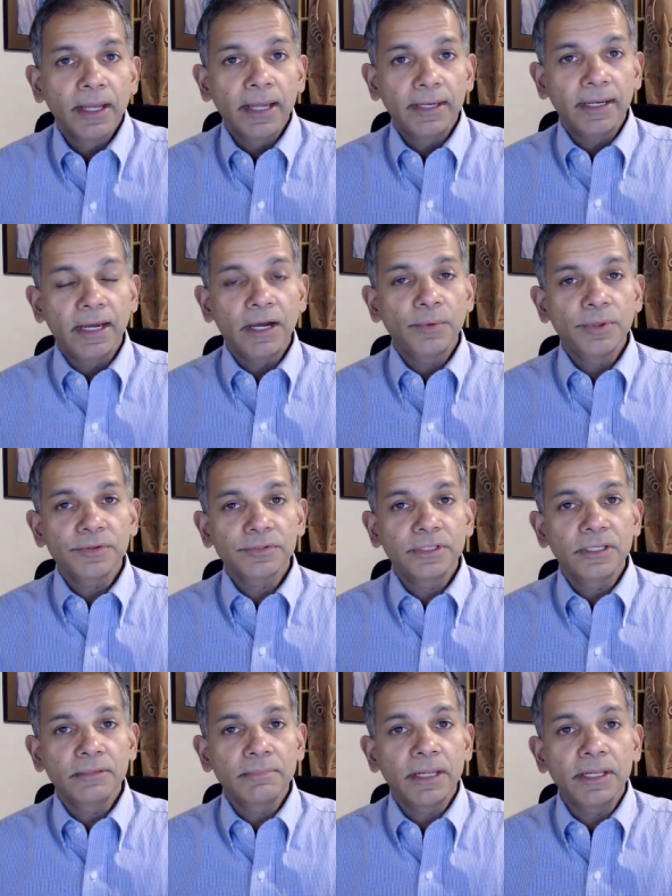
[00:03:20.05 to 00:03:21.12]
And now we're
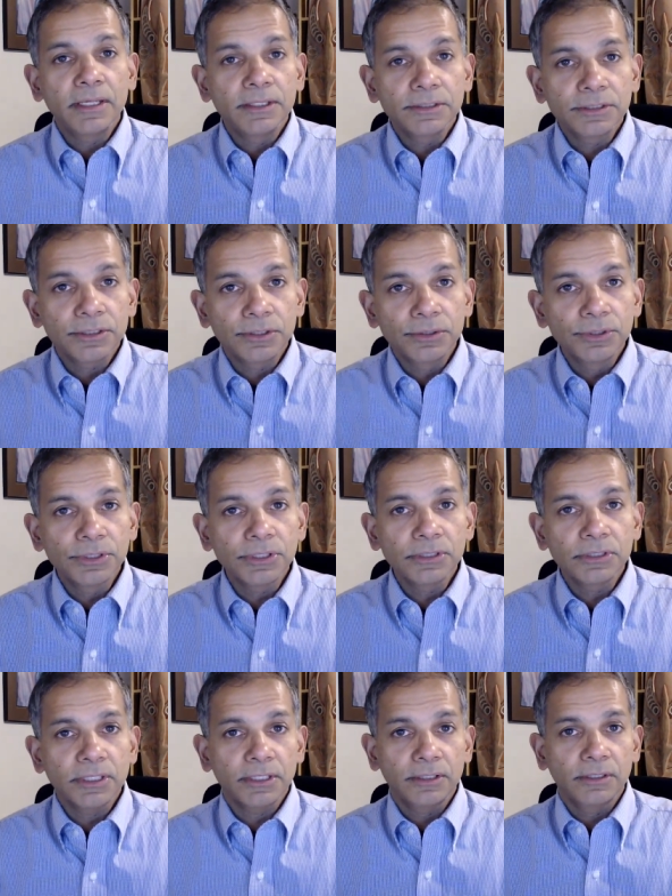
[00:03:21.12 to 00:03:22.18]
seeing many
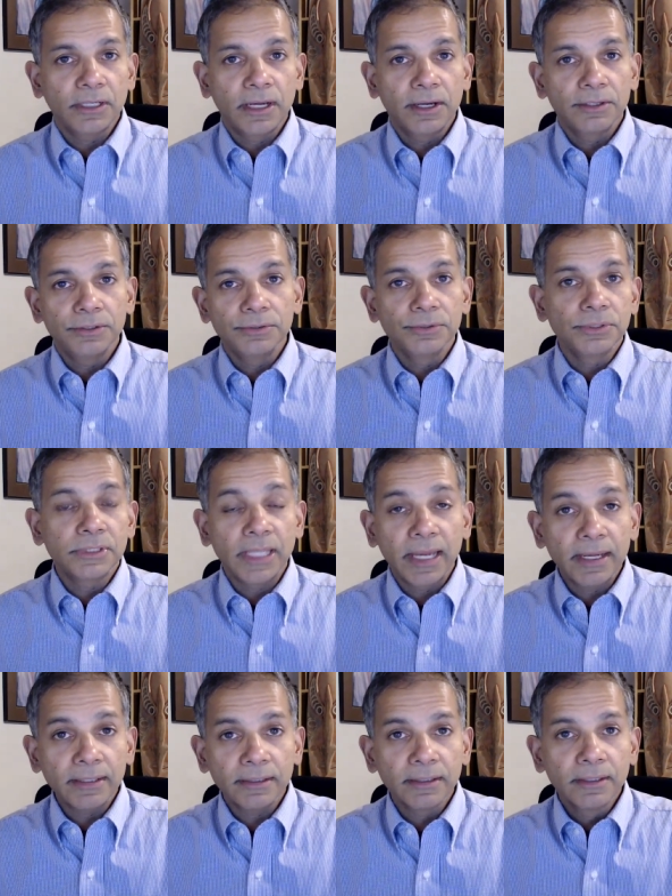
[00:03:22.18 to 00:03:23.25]
institutions that now use
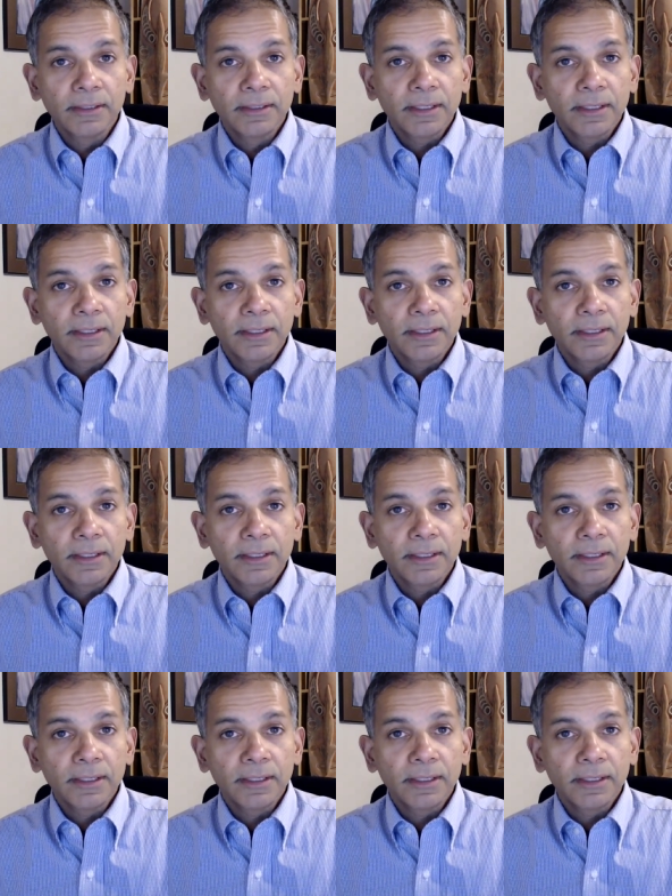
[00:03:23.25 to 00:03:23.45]
that